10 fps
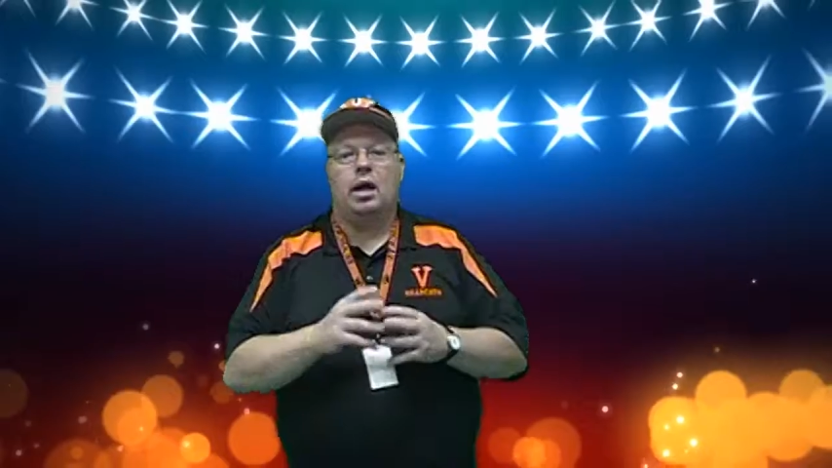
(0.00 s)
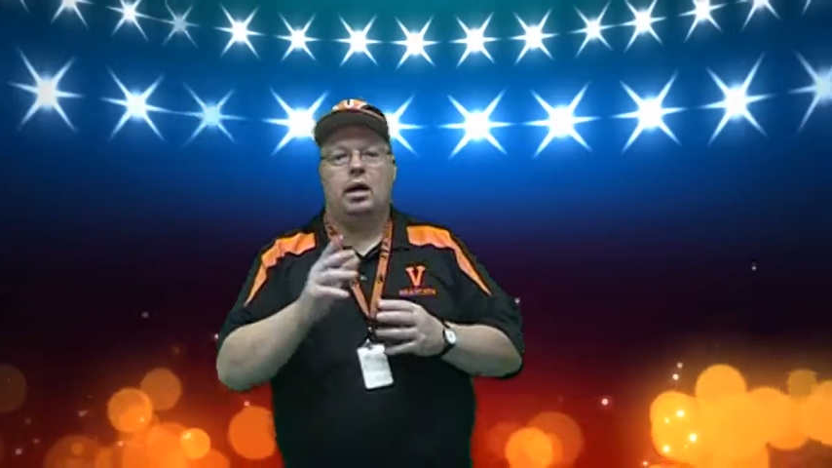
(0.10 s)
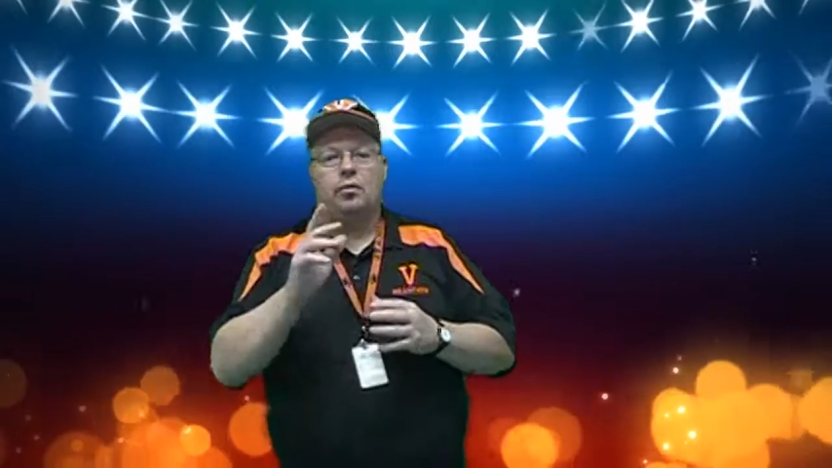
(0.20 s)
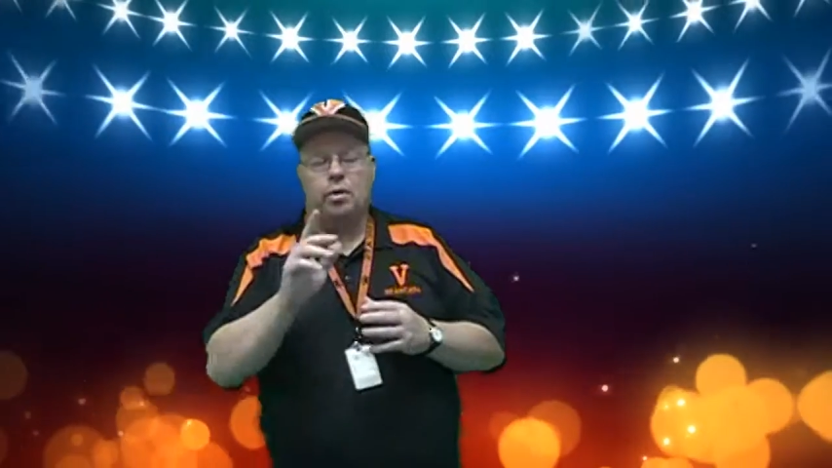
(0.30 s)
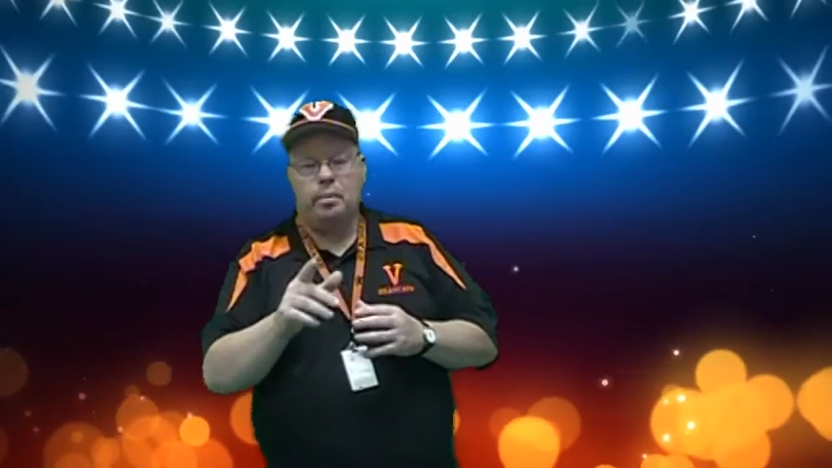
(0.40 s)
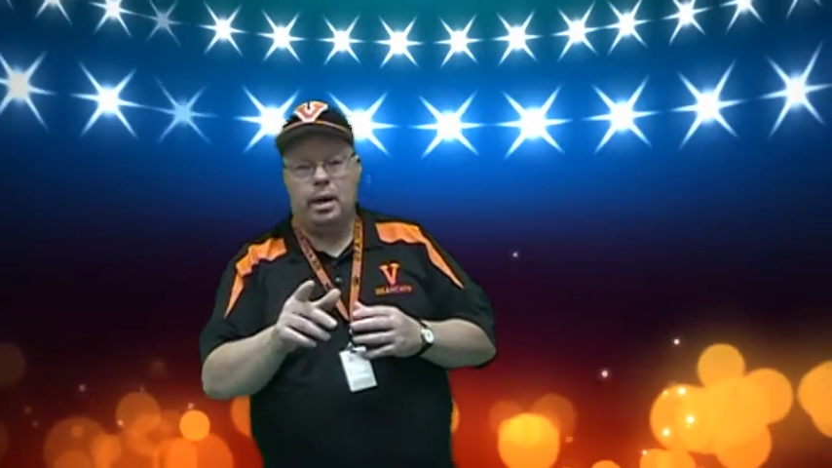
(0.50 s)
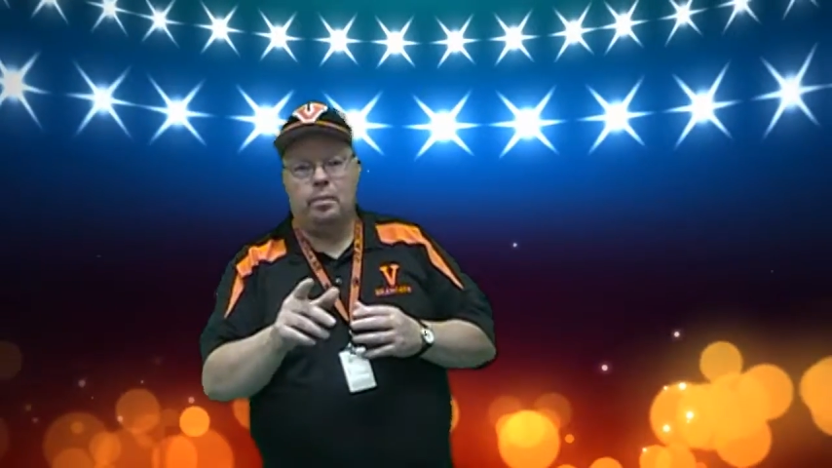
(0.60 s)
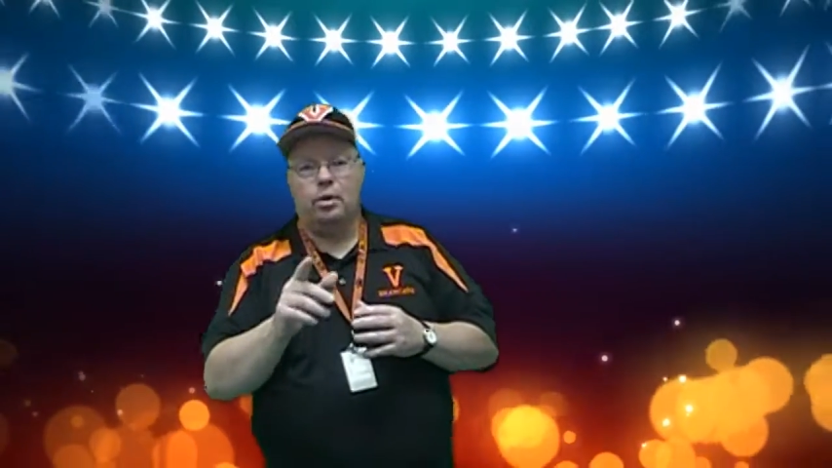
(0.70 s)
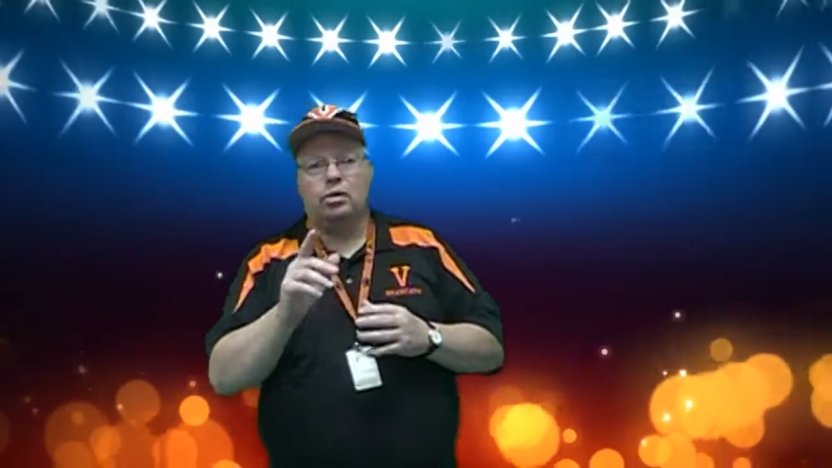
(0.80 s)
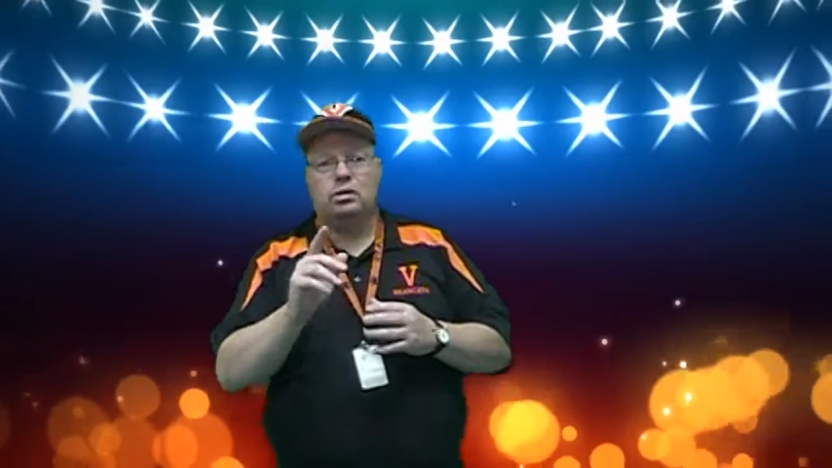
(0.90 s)
And
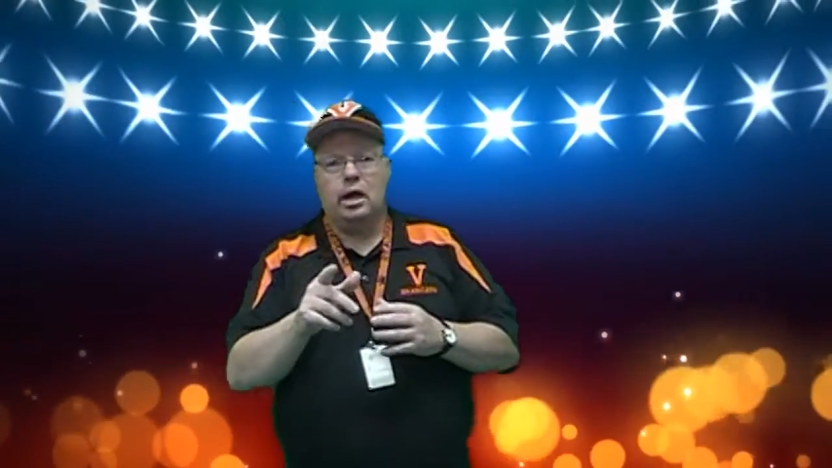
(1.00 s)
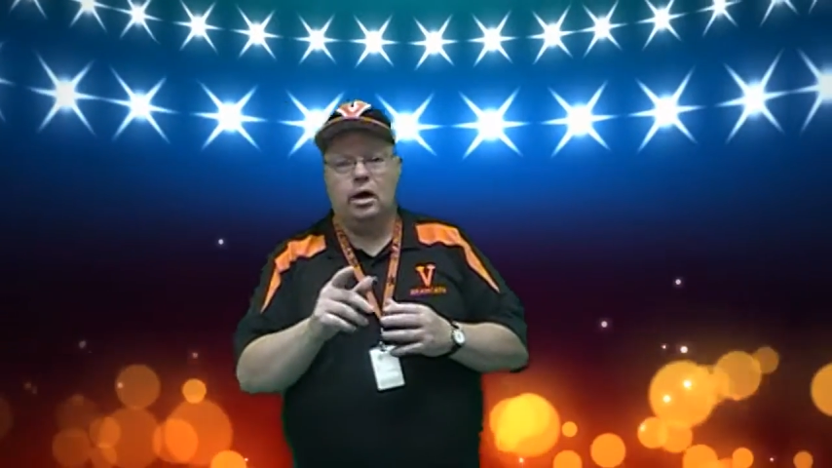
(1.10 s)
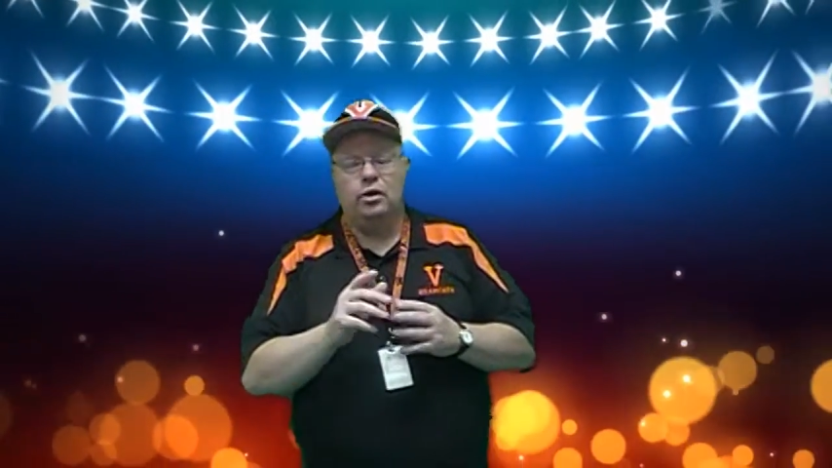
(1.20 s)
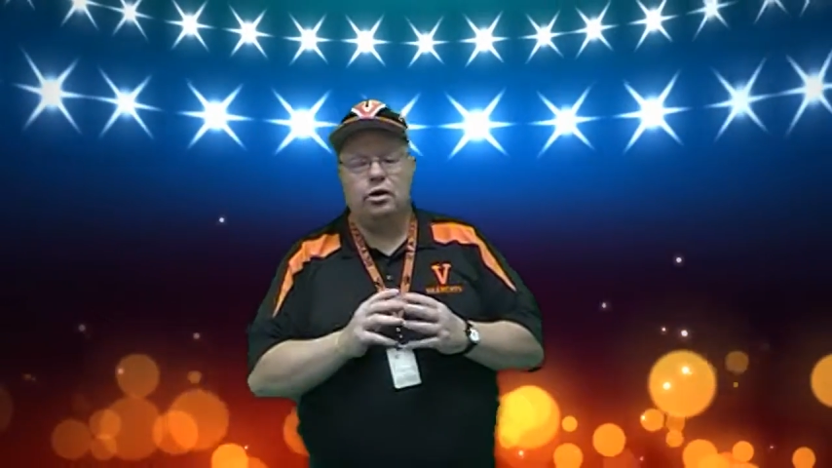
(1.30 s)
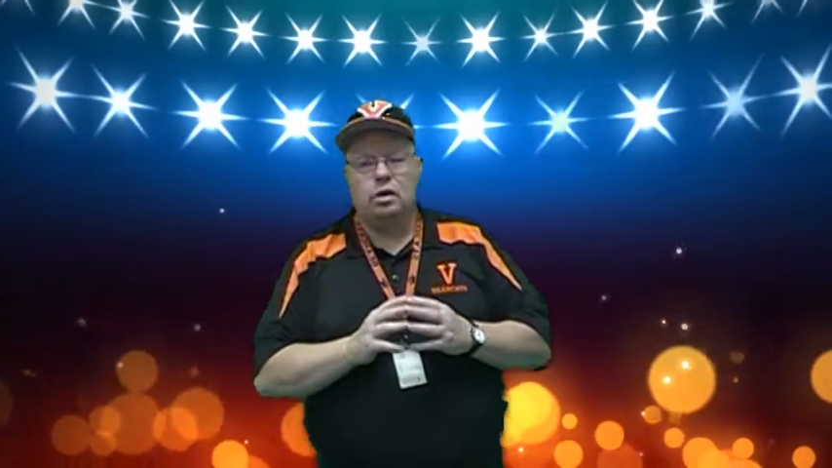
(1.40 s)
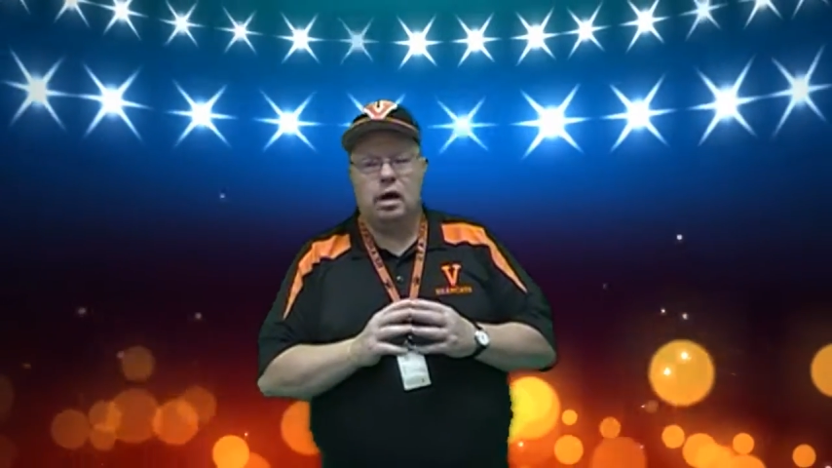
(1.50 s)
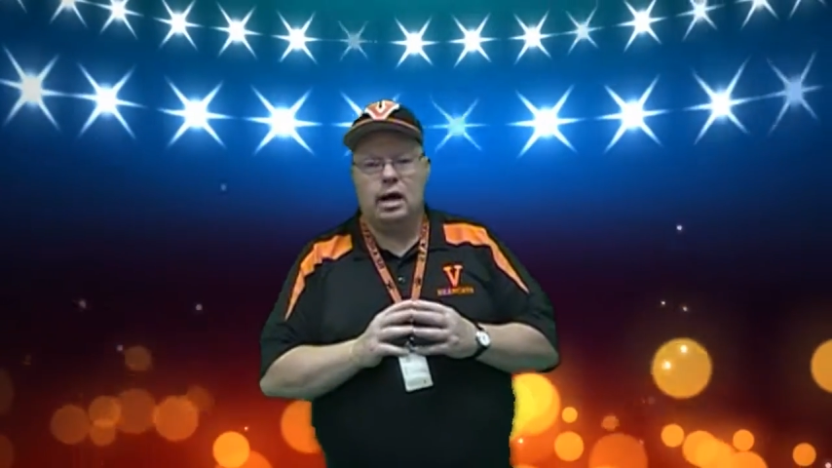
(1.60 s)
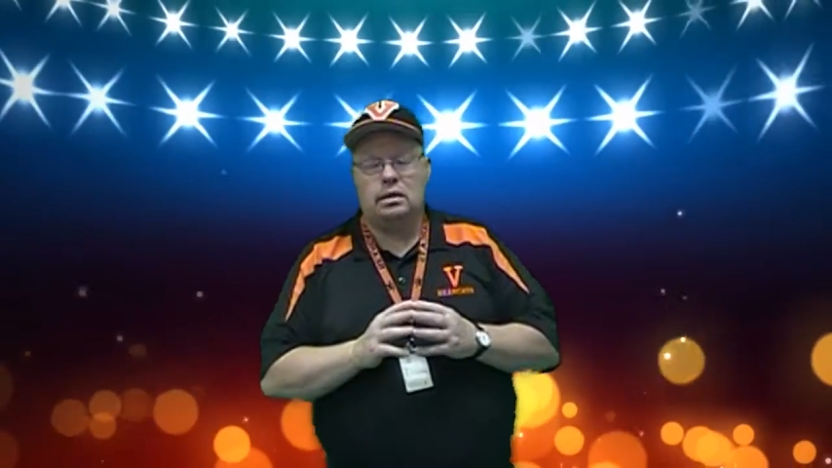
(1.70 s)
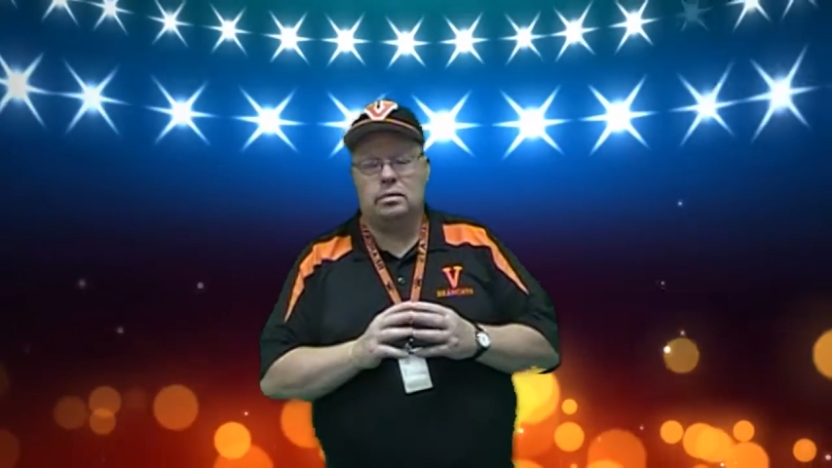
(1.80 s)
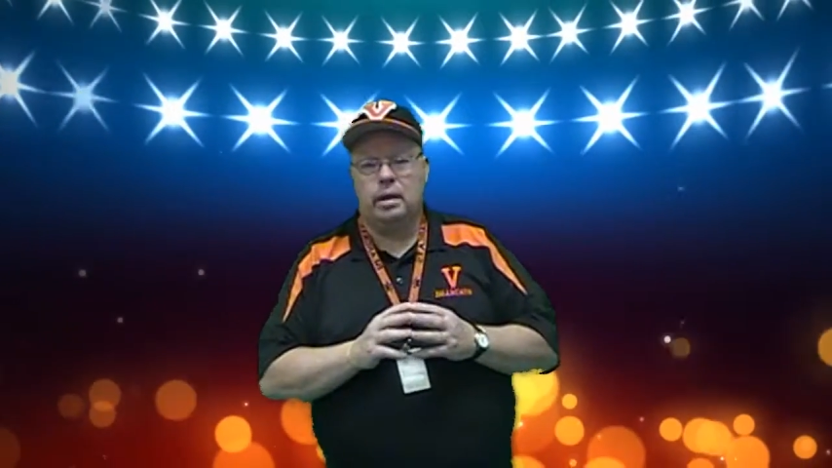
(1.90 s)
remember, tell your
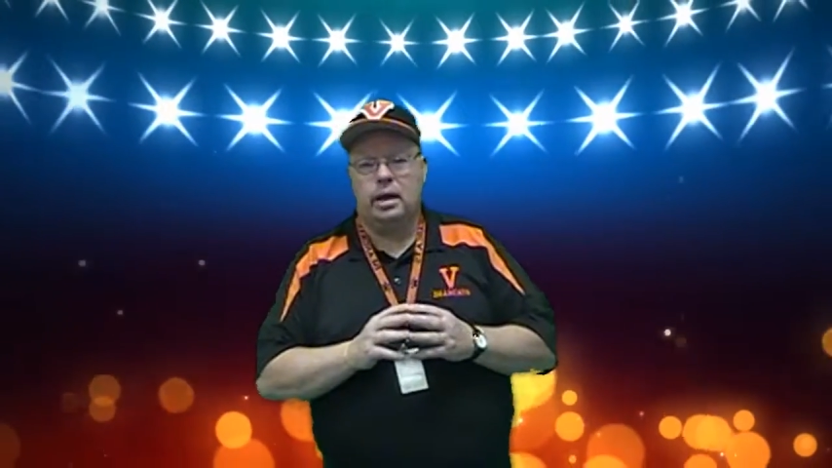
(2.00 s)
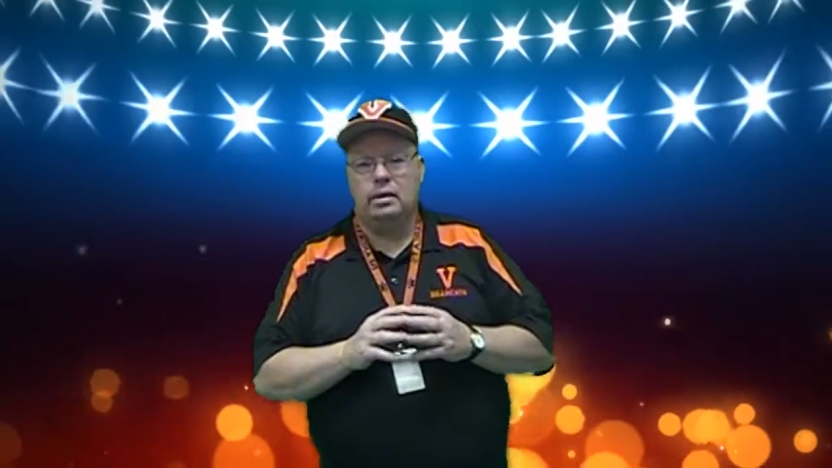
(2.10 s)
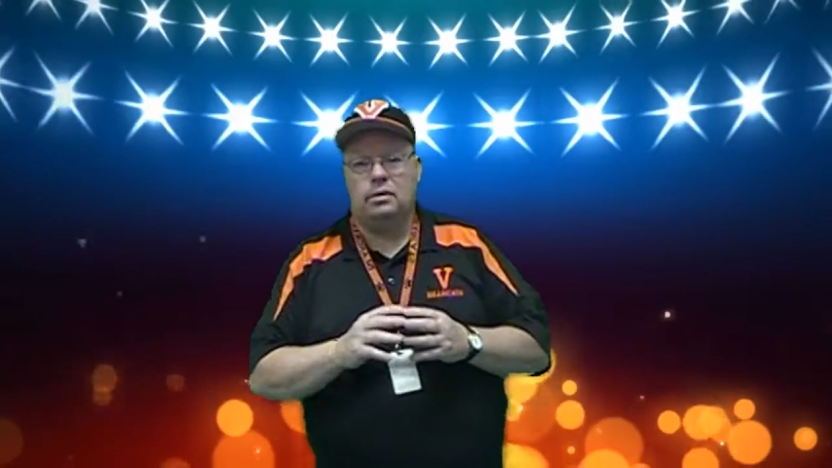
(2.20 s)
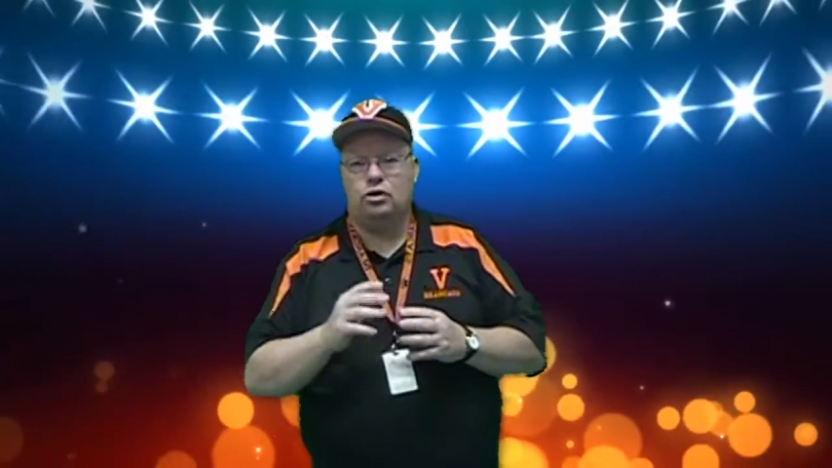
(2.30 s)
classmates,